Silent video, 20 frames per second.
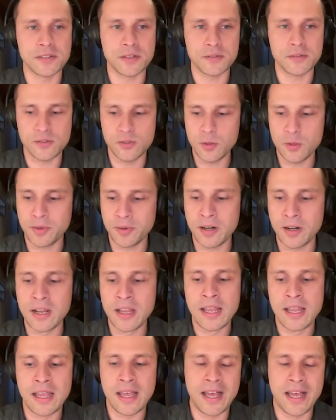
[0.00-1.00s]
So it's super
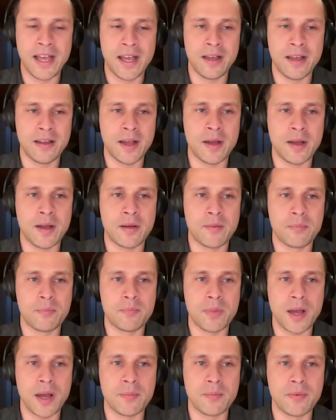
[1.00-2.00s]

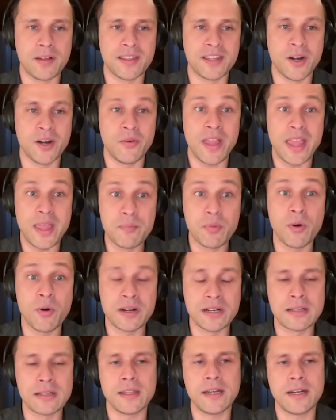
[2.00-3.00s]

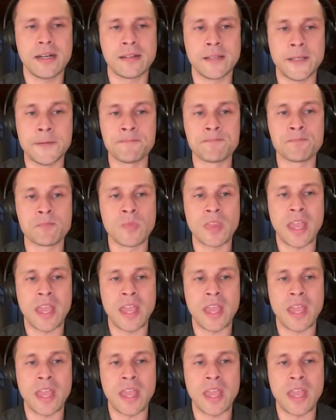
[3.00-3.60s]
important clinically,